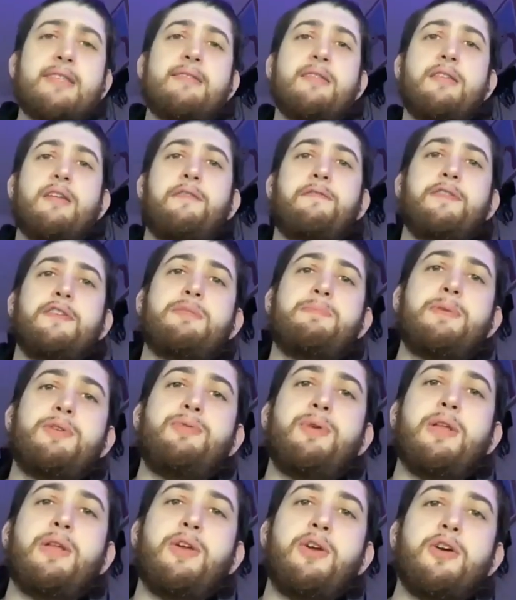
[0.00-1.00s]
the difference
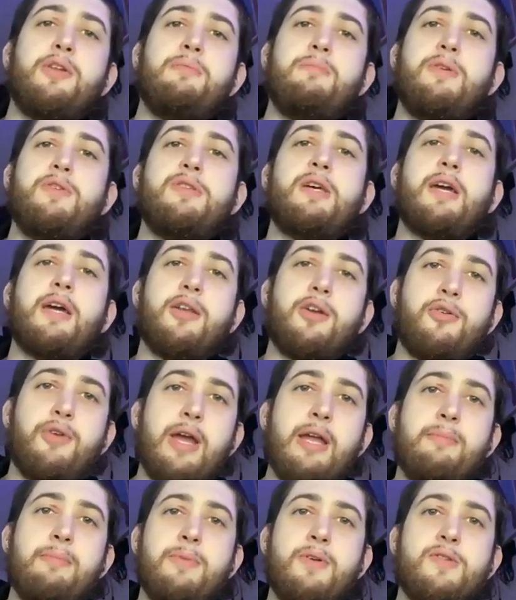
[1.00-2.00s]
between good music and
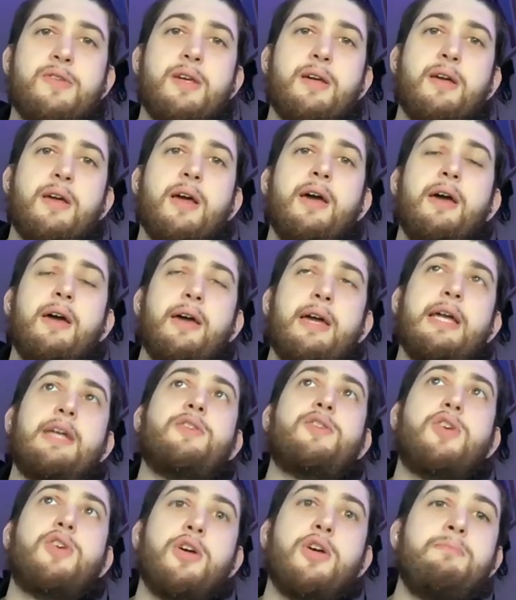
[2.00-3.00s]
great music.
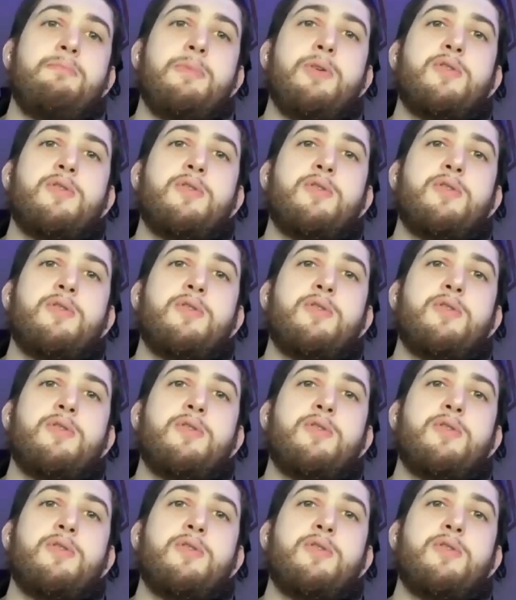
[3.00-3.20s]
Is good